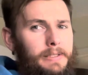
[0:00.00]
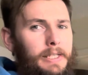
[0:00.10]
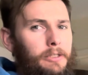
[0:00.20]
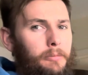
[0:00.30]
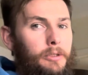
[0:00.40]

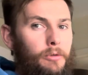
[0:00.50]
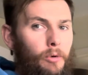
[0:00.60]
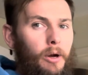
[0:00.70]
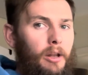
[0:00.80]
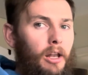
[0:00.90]
setup. This is
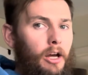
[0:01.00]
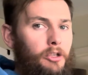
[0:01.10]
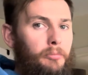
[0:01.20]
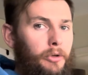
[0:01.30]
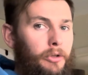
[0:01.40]
quite a large
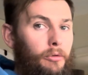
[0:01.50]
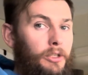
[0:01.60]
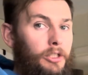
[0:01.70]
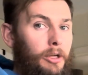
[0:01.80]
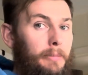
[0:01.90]
bundle,
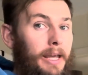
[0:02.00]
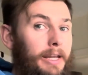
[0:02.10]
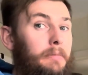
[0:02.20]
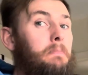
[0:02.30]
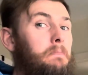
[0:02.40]
which I paid
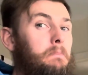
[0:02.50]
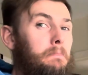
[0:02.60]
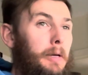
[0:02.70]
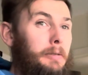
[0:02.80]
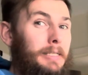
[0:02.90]

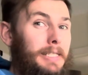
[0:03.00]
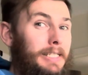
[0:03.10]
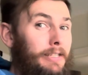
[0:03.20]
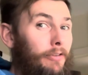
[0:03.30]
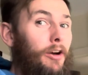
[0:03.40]
about £65
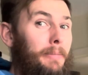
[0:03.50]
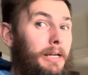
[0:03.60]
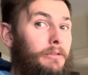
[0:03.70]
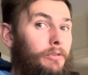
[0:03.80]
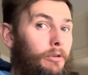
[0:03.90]

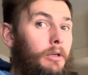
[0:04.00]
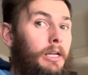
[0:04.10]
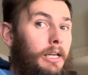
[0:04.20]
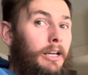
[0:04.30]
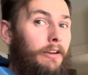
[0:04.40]
for.
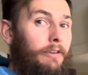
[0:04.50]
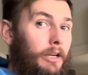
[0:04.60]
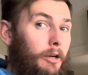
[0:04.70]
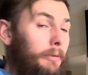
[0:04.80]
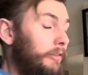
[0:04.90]
I think I got
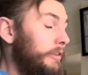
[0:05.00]
a bit of a